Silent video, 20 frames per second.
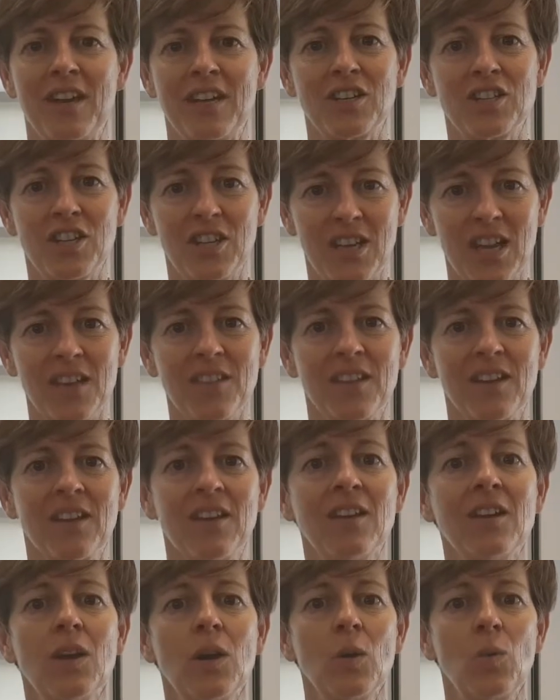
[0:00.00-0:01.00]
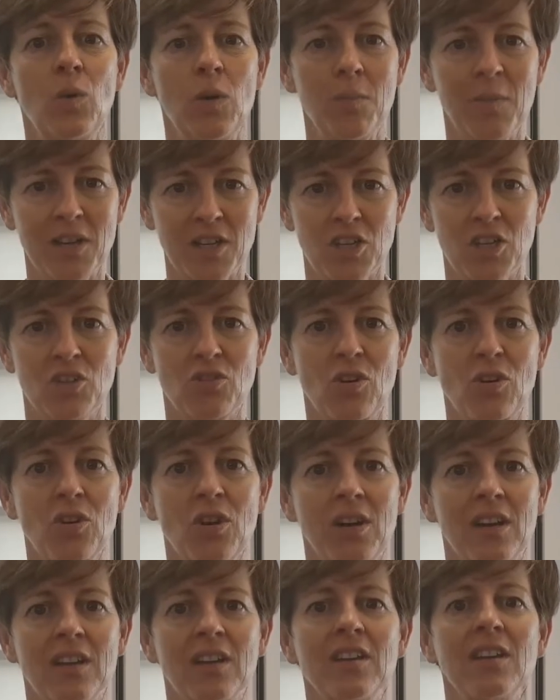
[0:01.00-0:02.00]
that together we're much
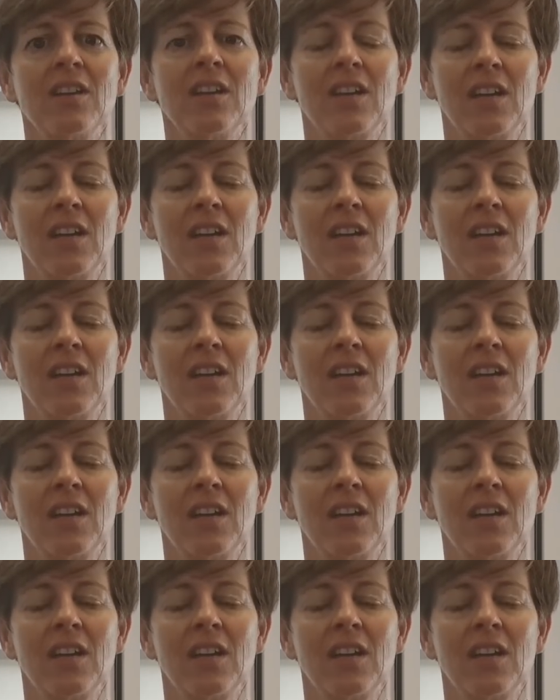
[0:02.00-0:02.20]
stronger